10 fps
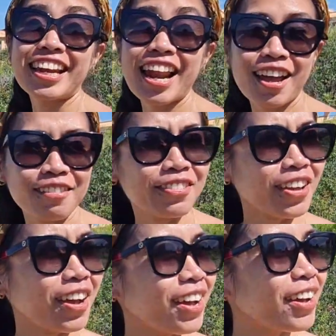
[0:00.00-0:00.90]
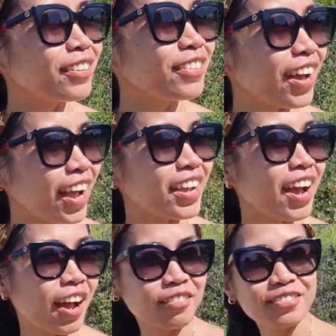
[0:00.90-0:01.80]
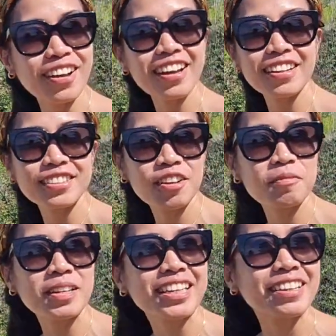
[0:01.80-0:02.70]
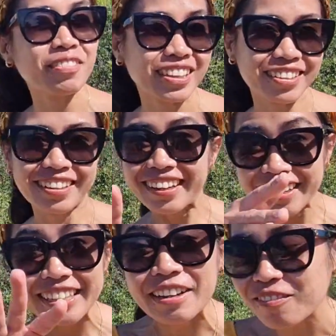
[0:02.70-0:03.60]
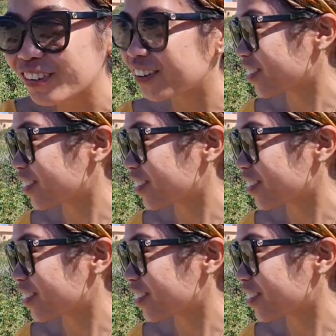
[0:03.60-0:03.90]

in life you have i have uh, so many but example